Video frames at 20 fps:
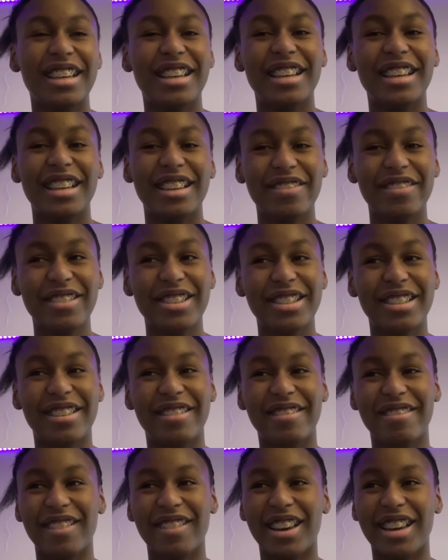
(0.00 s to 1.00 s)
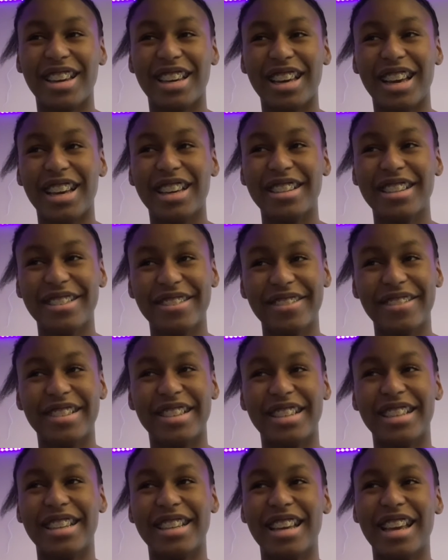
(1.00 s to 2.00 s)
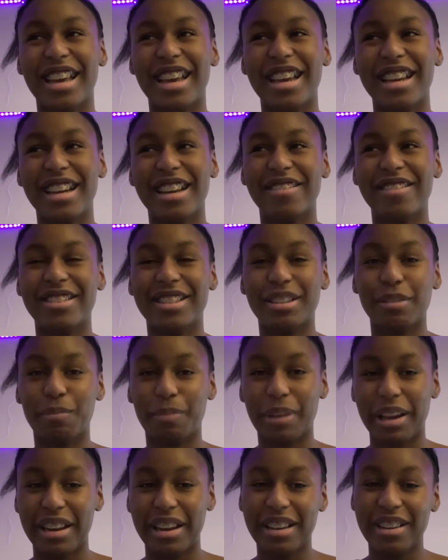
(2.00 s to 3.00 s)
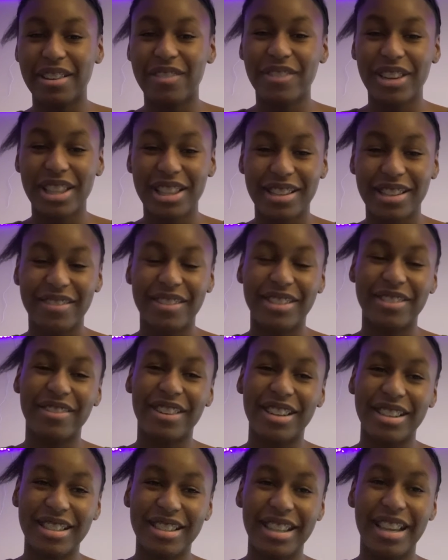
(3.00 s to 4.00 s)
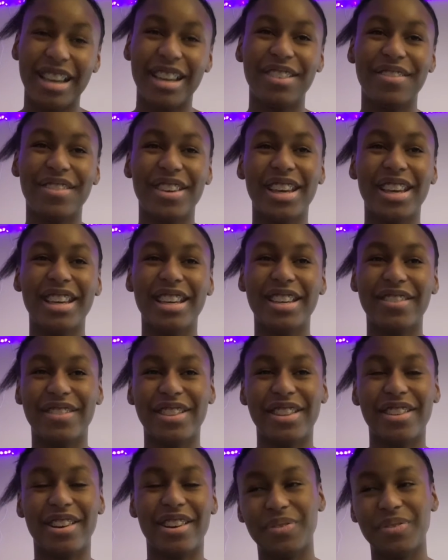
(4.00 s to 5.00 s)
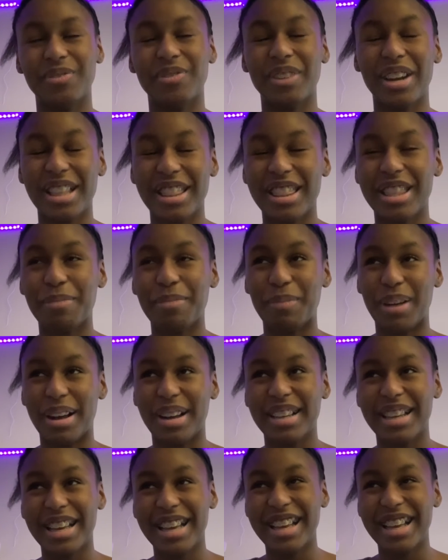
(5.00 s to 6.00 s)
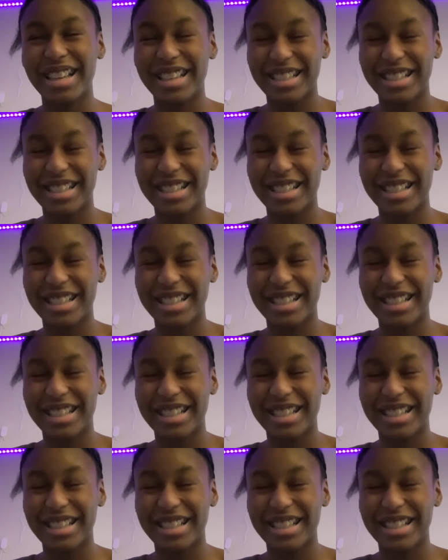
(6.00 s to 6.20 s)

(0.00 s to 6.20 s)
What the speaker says: was great. I enjoyed it. And I was debating on whether I want to watch the anime, even though I read the manga.